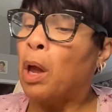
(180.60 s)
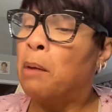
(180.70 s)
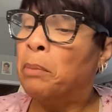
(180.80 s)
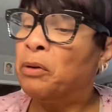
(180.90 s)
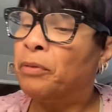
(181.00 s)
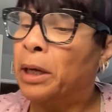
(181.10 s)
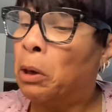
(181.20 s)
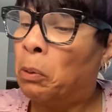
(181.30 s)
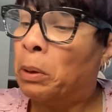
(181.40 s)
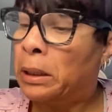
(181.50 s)
moving
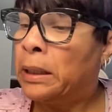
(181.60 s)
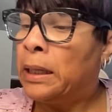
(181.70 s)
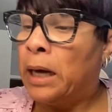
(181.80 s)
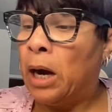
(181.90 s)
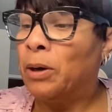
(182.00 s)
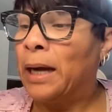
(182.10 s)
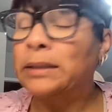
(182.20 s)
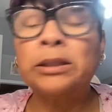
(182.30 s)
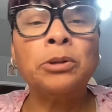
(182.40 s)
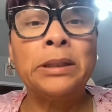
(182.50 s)
on. Okay,
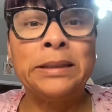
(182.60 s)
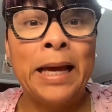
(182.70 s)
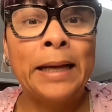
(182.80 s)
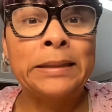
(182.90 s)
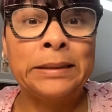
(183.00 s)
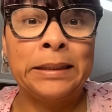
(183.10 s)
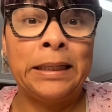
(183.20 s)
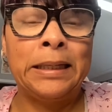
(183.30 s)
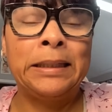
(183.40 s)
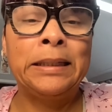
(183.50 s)
so the next
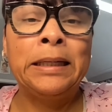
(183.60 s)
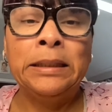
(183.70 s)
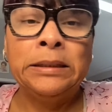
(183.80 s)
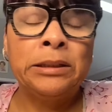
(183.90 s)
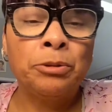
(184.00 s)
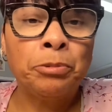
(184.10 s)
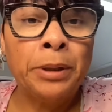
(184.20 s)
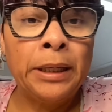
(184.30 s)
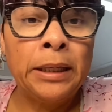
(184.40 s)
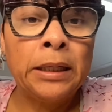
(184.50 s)
scene
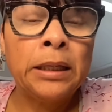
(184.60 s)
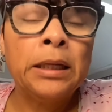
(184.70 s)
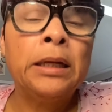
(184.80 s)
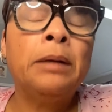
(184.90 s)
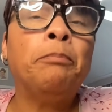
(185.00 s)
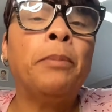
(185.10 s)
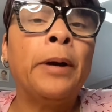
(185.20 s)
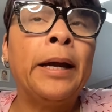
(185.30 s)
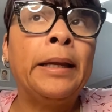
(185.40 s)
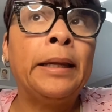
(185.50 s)
Tariq,
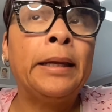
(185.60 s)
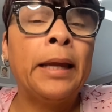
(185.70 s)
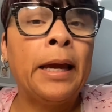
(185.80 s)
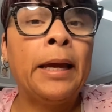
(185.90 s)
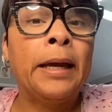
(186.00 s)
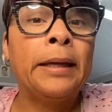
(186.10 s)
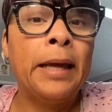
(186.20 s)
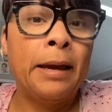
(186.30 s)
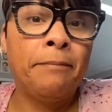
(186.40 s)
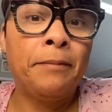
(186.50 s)
Brayden, and
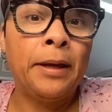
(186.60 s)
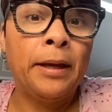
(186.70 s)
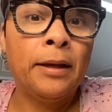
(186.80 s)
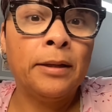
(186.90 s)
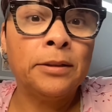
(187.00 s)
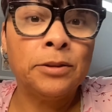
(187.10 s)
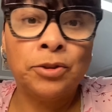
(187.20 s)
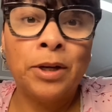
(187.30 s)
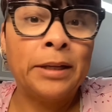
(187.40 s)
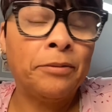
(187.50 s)
Effie
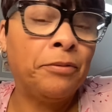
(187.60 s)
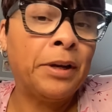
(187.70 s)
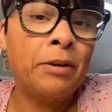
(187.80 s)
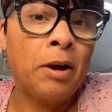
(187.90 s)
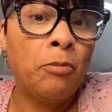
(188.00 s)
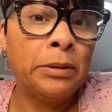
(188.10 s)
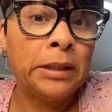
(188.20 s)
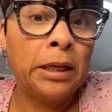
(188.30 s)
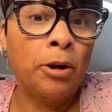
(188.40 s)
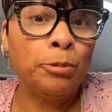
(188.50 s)
trying to figure out what
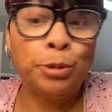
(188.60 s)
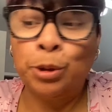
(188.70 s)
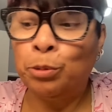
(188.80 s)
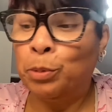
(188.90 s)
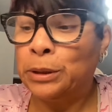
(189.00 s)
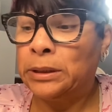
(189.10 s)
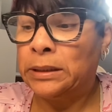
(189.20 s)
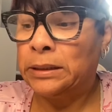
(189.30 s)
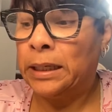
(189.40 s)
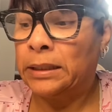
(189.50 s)
they're going to do with
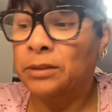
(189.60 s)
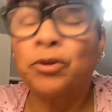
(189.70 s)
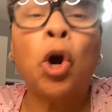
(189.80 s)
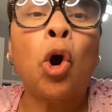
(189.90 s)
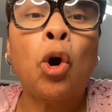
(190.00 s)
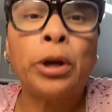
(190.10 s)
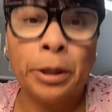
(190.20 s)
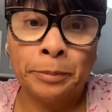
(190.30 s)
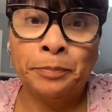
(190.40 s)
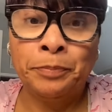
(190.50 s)
Detective
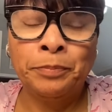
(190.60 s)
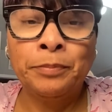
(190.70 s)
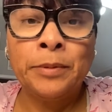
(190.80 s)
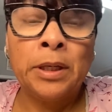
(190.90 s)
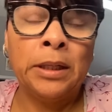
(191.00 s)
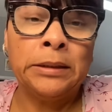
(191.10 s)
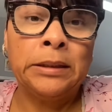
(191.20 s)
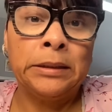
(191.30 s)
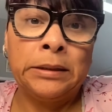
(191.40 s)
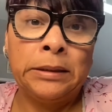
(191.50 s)
Carter
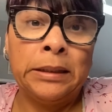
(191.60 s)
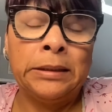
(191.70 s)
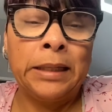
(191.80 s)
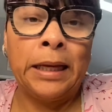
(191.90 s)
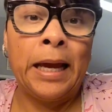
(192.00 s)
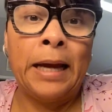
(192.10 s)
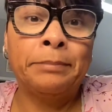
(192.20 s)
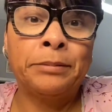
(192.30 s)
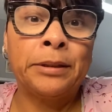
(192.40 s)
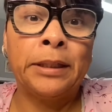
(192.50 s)
because since they
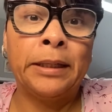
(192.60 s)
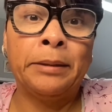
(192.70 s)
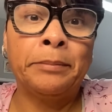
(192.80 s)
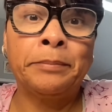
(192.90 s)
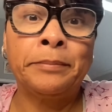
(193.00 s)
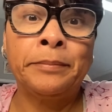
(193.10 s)
captured him,